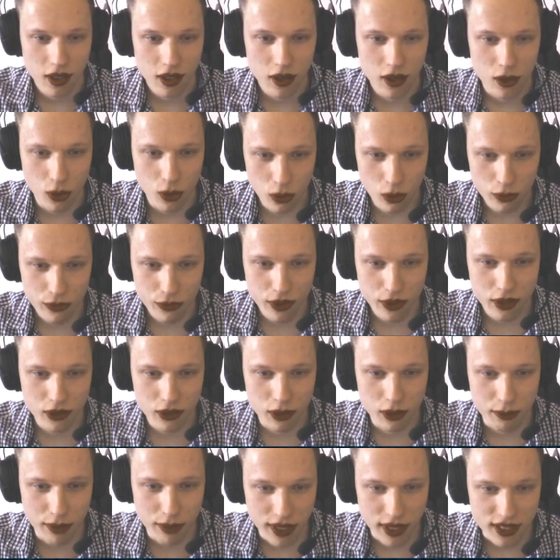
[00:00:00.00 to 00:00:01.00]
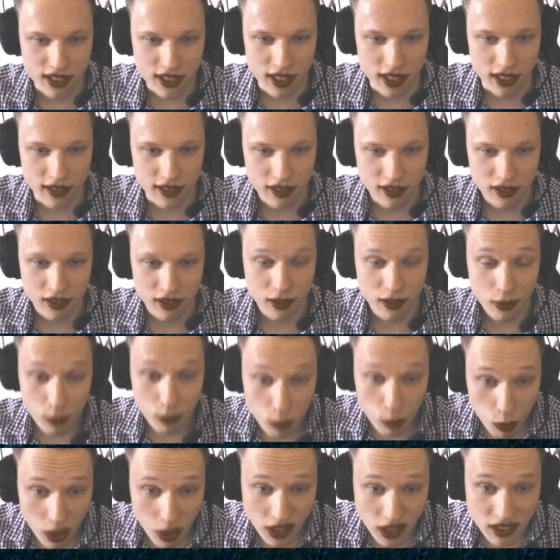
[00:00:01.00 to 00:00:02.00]
Girlfriend or batchat?
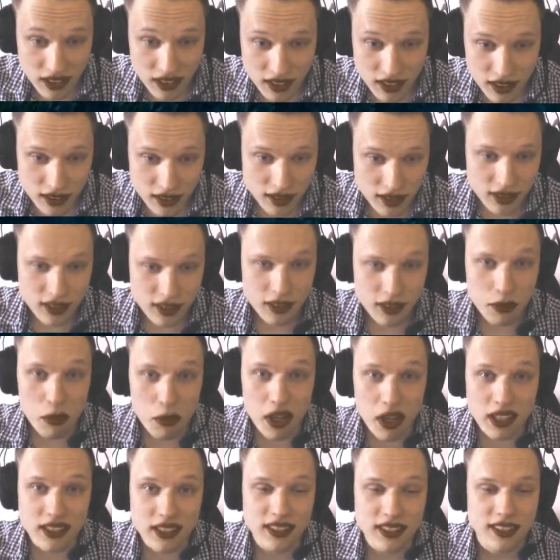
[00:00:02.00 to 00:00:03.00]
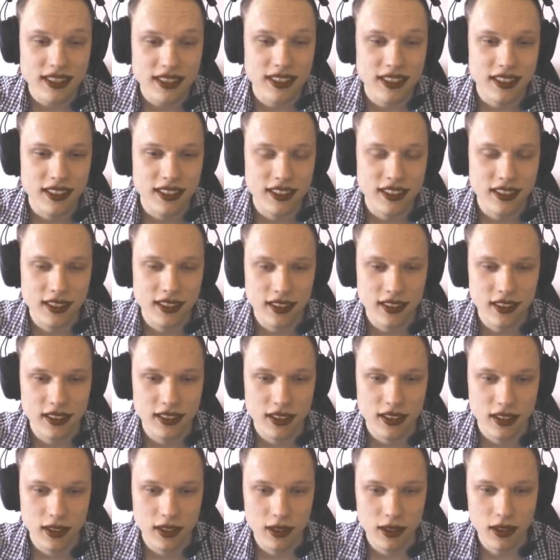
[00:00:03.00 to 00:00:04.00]
What? What?
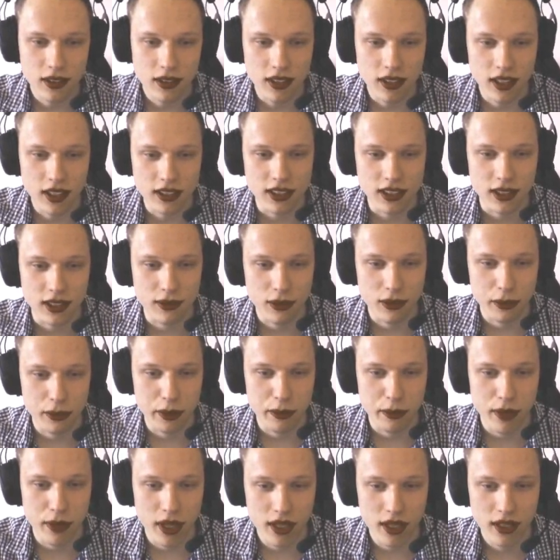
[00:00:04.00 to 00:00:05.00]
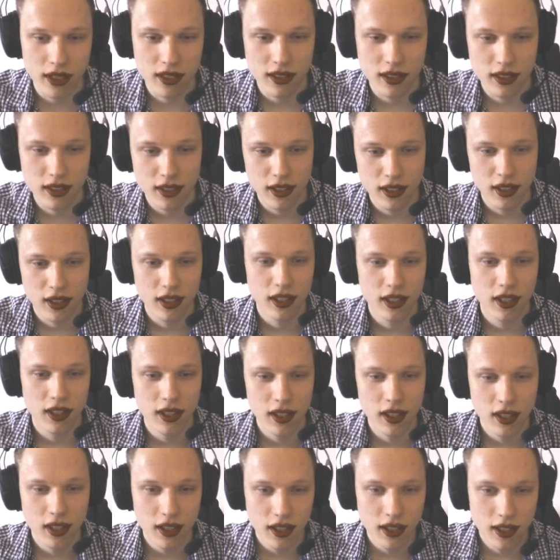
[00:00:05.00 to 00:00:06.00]
You can't ask that from me, man.
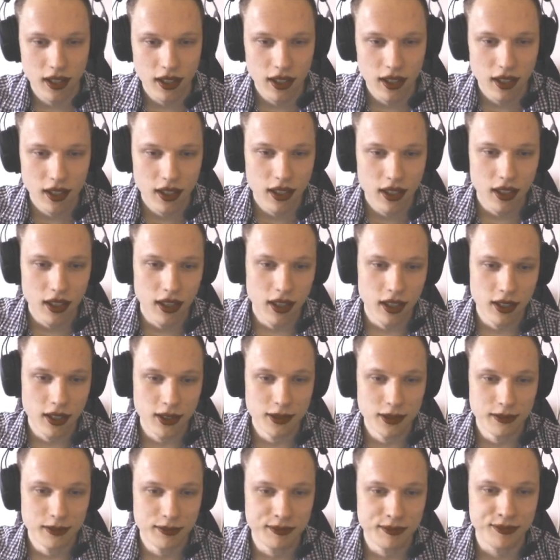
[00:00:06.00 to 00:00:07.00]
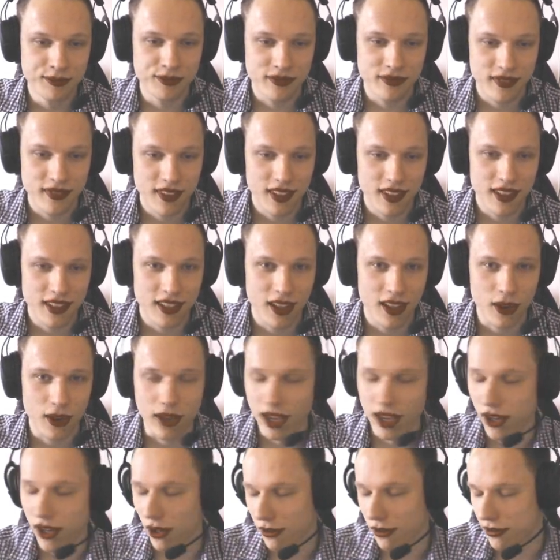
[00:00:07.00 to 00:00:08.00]
Um, okay,
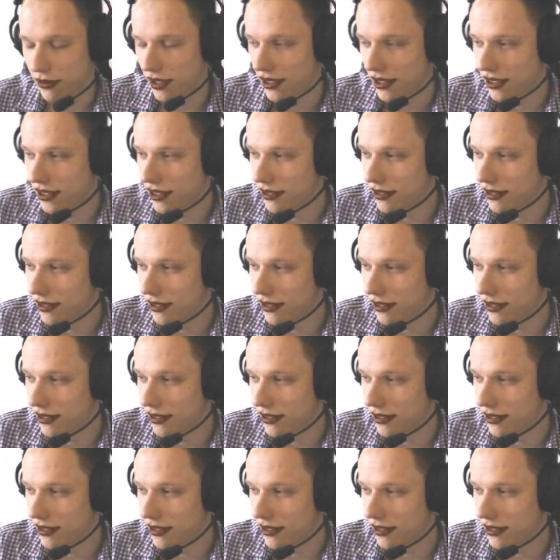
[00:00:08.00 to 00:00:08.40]
girlfriend.